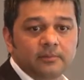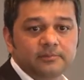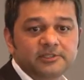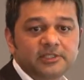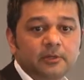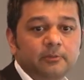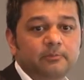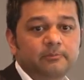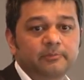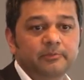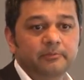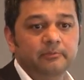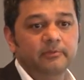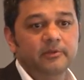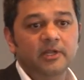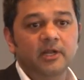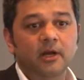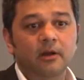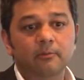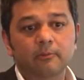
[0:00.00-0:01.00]
So,
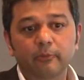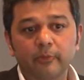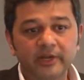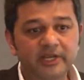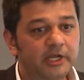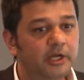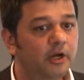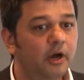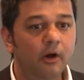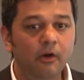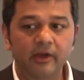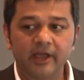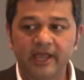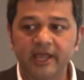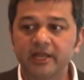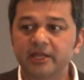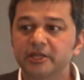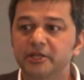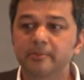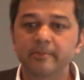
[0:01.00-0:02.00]
when you go in,